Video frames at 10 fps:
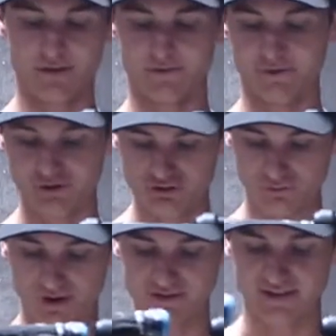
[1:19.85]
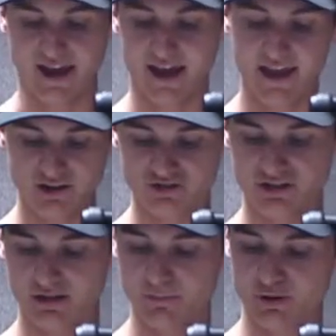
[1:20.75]
The Fuzion runs an
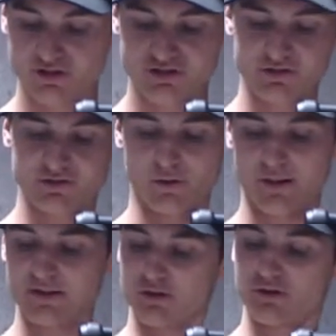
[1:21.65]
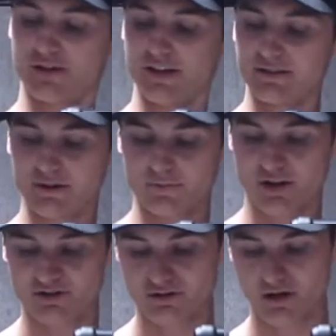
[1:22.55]
IHC compression, so internal hidden
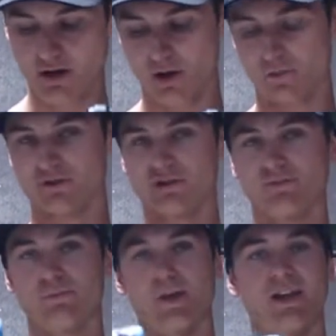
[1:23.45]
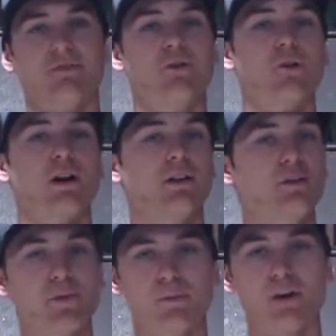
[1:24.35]
compression, which is made for
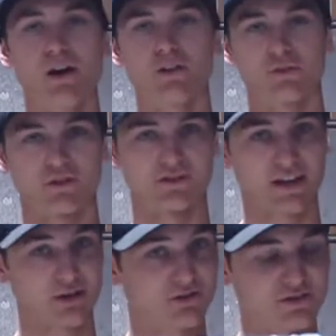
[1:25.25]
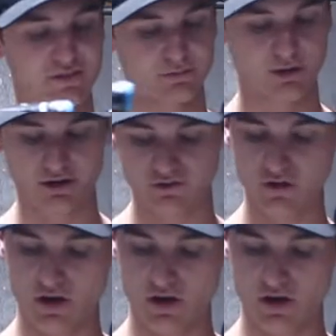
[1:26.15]
aluminum bars or standard steel bars.